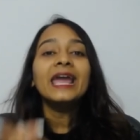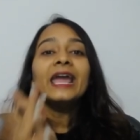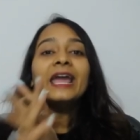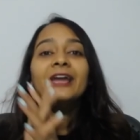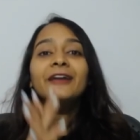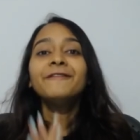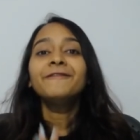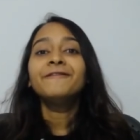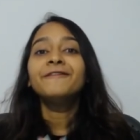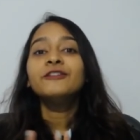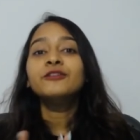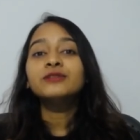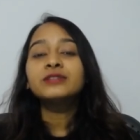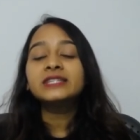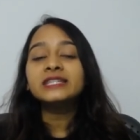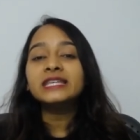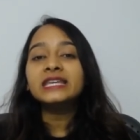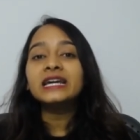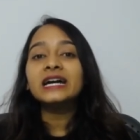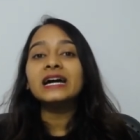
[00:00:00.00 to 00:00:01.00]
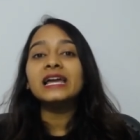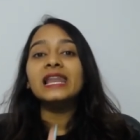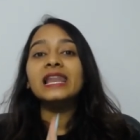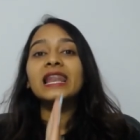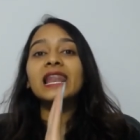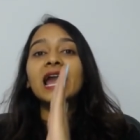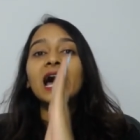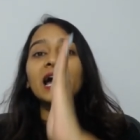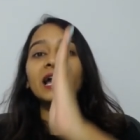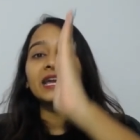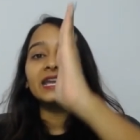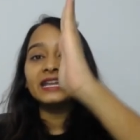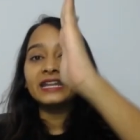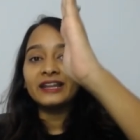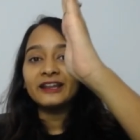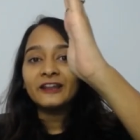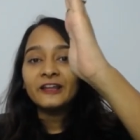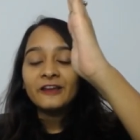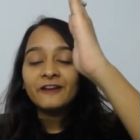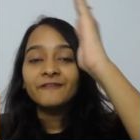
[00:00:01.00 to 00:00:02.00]
if you see a
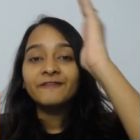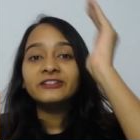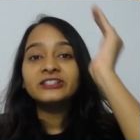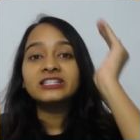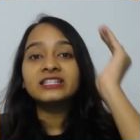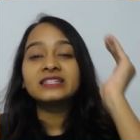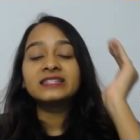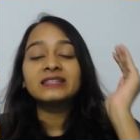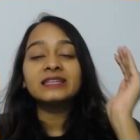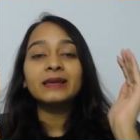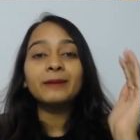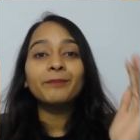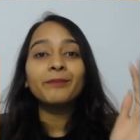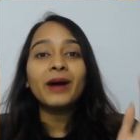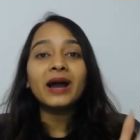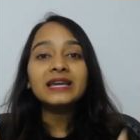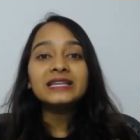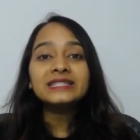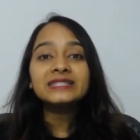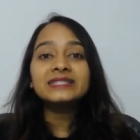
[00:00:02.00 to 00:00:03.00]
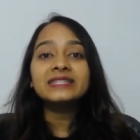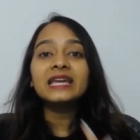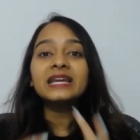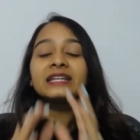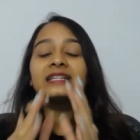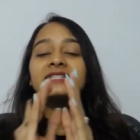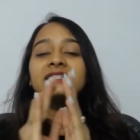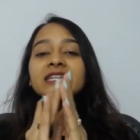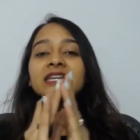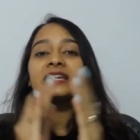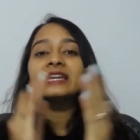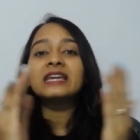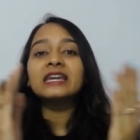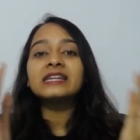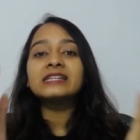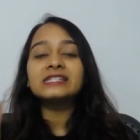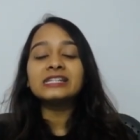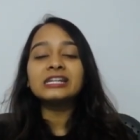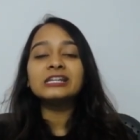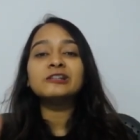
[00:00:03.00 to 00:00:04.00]
line which is bisecting
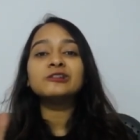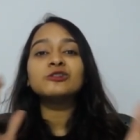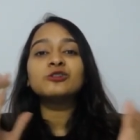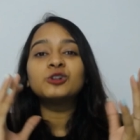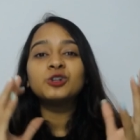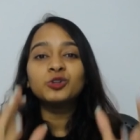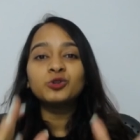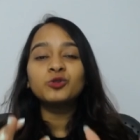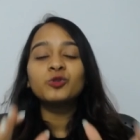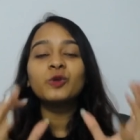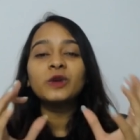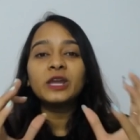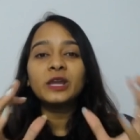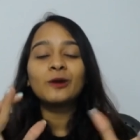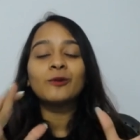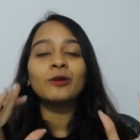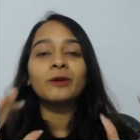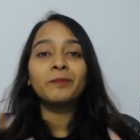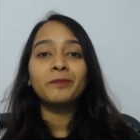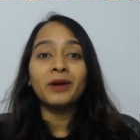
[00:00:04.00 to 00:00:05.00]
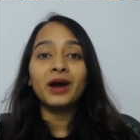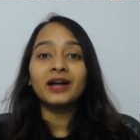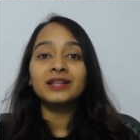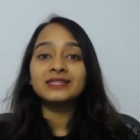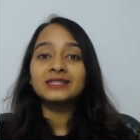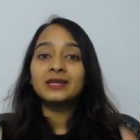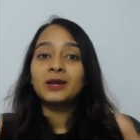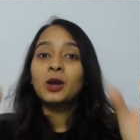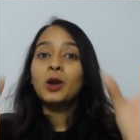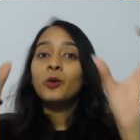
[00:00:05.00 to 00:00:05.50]
it into two equal parts,